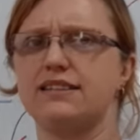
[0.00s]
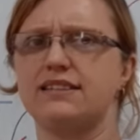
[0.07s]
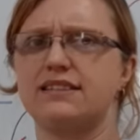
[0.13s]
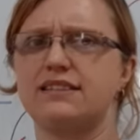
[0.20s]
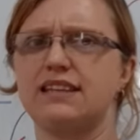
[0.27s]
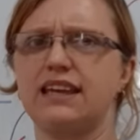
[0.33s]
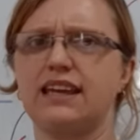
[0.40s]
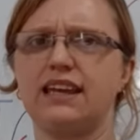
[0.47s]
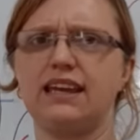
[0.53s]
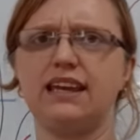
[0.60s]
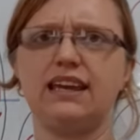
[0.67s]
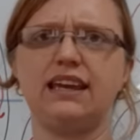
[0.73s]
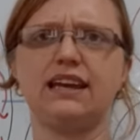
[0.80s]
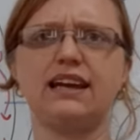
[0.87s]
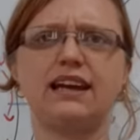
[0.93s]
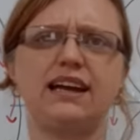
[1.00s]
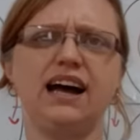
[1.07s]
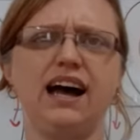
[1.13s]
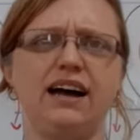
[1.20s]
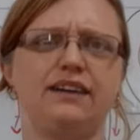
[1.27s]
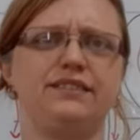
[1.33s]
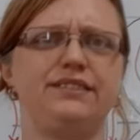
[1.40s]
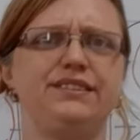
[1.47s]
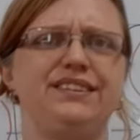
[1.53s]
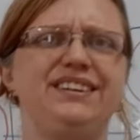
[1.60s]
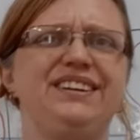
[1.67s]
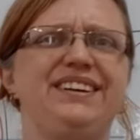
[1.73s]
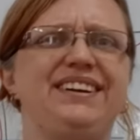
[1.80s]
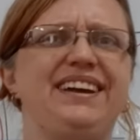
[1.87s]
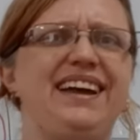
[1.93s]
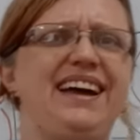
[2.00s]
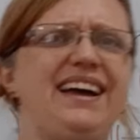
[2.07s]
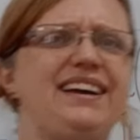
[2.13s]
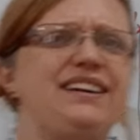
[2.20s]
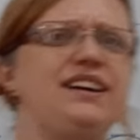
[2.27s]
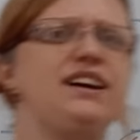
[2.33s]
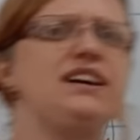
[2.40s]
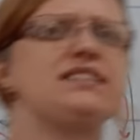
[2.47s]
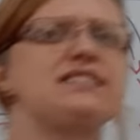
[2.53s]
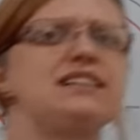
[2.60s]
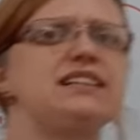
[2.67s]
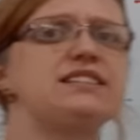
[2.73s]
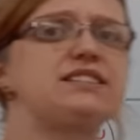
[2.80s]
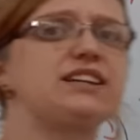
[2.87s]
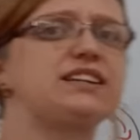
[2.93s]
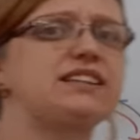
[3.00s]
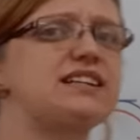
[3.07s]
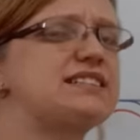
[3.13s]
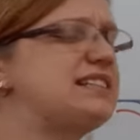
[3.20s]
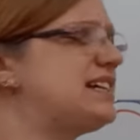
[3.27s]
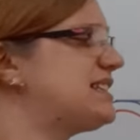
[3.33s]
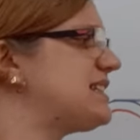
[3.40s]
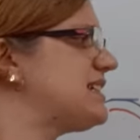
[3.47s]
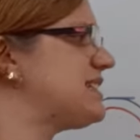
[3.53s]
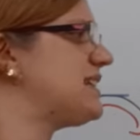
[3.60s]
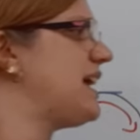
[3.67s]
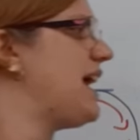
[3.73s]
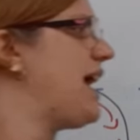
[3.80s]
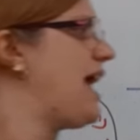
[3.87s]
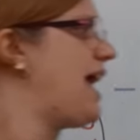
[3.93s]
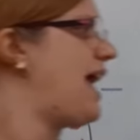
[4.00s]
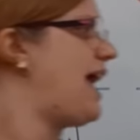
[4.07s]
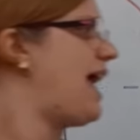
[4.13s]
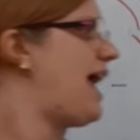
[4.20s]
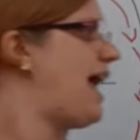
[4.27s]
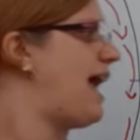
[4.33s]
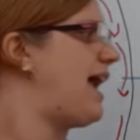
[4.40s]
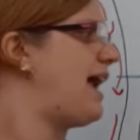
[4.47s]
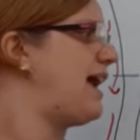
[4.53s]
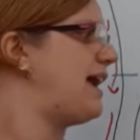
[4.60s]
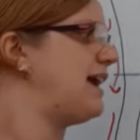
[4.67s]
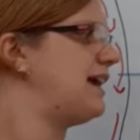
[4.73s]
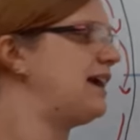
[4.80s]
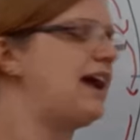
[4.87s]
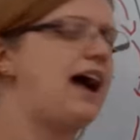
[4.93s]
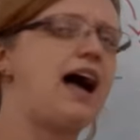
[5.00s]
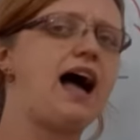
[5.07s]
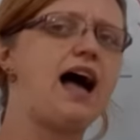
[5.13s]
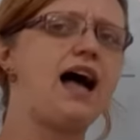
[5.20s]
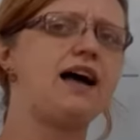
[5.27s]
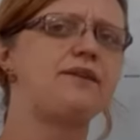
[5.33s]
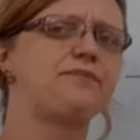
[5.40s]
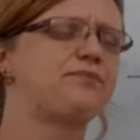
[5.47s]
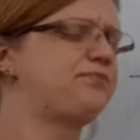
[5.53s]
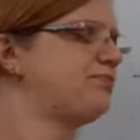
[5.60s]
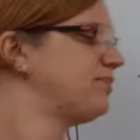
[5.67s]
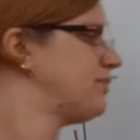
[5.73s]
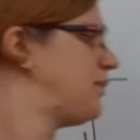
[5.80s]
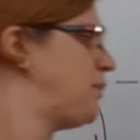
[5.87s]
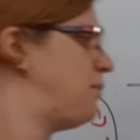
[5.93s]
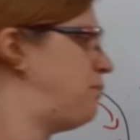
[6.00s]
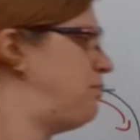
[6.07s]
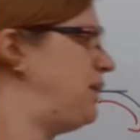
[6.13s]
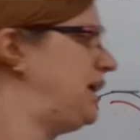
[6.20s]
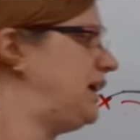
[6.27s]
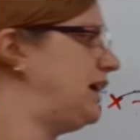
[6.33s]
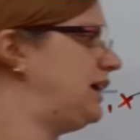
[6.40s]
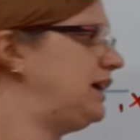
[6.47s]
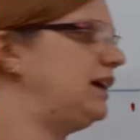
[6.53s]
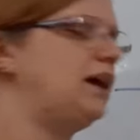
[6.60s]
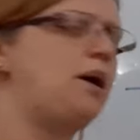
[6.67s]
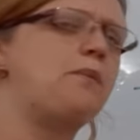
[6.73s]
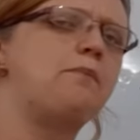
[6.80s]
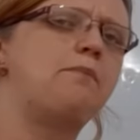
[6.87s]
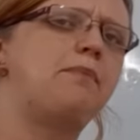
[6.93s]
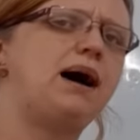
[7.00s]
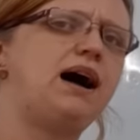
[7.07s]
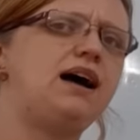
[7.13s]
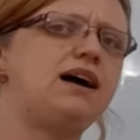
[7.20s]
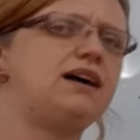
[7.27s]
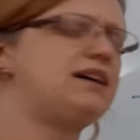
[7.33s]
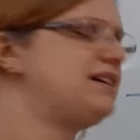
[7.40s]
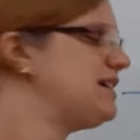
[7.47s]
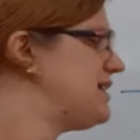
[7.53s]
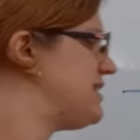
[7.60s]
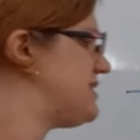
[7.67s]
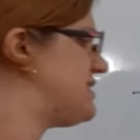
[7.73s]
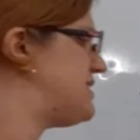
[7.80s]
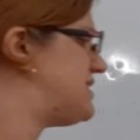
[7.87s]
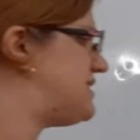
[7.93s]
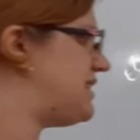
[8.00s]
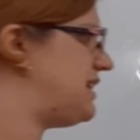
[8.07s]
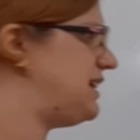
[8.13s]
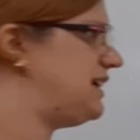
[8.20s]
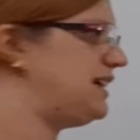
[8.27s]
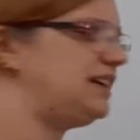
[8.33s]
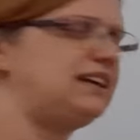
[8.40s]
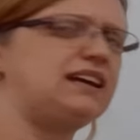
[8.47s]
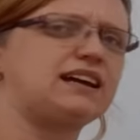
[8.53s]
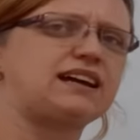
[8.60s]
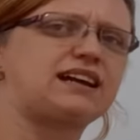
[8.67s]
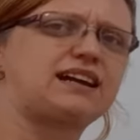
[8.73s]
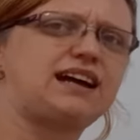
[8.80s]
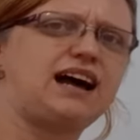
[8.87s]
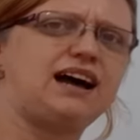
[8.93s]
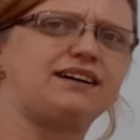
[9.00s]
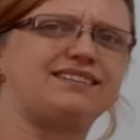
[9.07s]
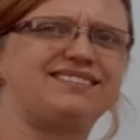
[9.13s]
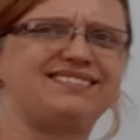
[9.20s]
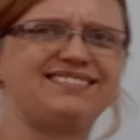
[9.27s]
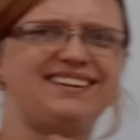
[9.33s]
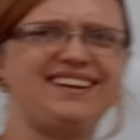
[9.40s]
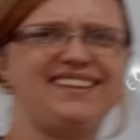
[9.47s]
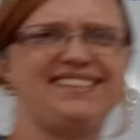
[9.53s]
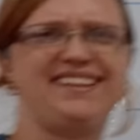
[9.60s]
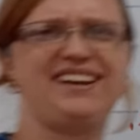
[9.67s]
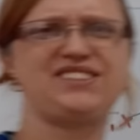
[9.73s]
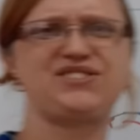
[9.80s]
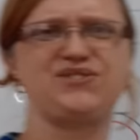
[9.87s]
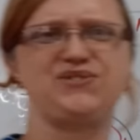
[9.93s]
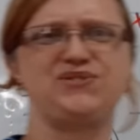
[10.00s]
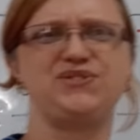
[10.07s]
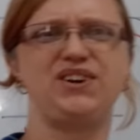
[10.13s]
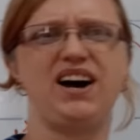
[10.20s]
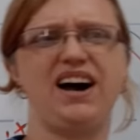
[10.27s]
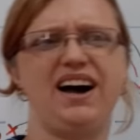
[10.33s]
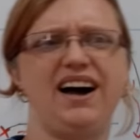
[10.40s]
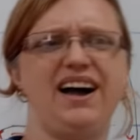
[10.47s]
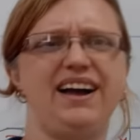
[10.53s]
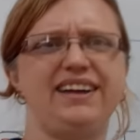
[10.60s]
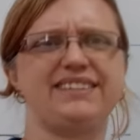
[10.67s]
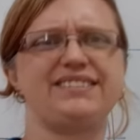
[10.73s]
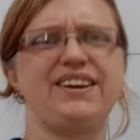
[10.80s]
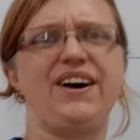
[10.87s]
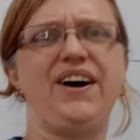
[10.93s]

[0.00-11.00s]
C-ka. Okay, so let's look at those letters. A, B, C, ka. That's right.